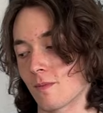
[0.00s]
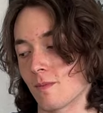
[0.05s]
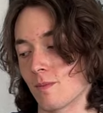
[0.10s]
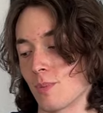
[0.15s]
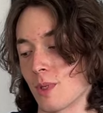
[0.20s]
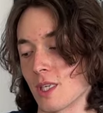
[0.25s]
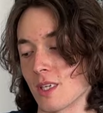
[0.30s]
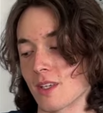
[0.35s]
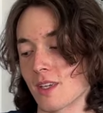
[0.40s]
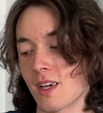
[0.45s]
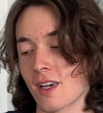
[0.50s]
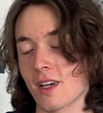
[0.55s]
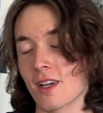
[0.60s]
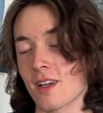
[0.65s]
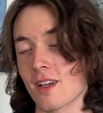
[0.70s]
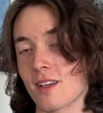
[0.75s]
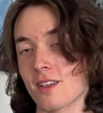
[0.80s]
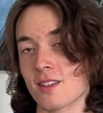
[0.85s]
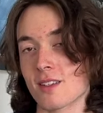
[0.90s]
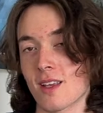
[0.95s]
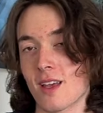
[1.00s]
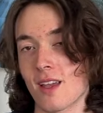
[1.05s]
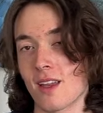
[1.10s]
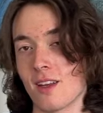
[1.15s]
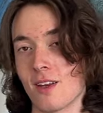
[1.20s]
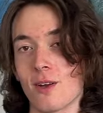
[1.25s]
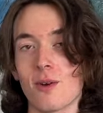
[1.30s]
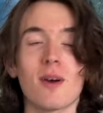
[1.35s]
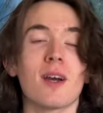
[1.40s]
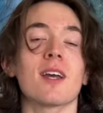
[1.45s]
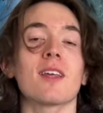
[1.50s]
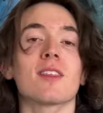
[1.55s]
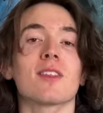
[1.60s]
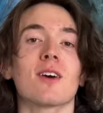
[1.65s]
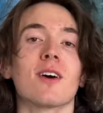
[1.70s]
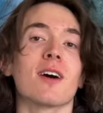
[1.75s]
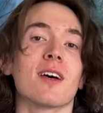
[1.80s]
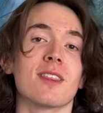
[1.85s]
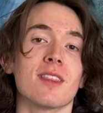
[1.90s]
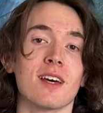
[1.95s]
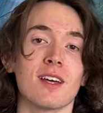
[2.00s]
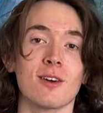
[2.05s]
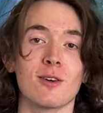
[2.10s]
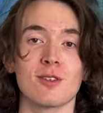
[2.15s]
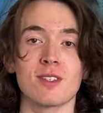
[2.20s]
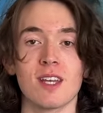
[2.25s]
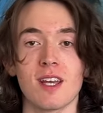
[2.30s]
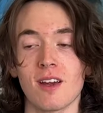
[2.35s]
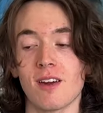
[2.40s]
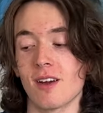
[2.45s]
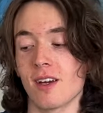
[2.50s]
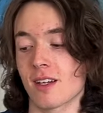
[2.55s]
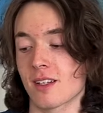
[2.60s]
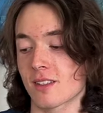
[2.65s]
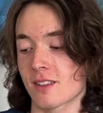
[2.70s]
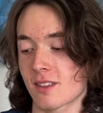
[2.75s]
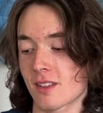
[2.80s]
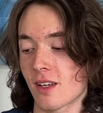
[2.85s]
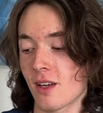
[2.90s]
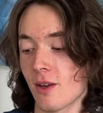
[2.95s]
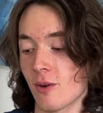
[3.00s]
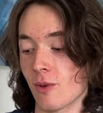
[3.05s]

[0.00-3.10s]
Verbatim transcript: because you know I thought that Arc'teryx